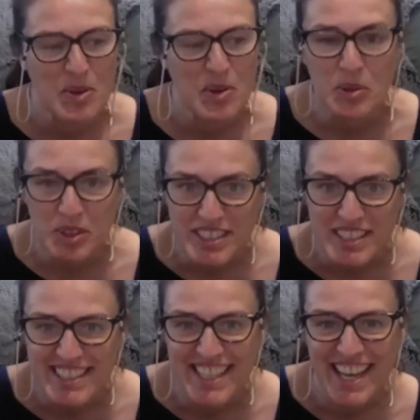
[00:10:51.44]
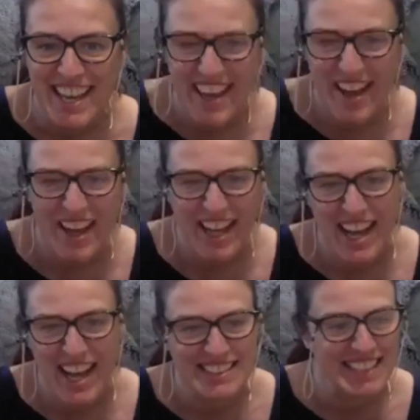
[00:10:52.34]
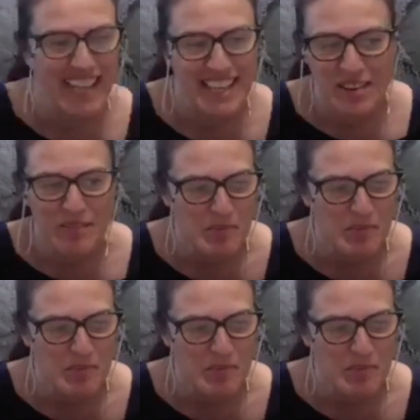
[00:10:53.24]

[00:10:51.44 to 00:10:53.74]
Good. Yeah, I can't say enough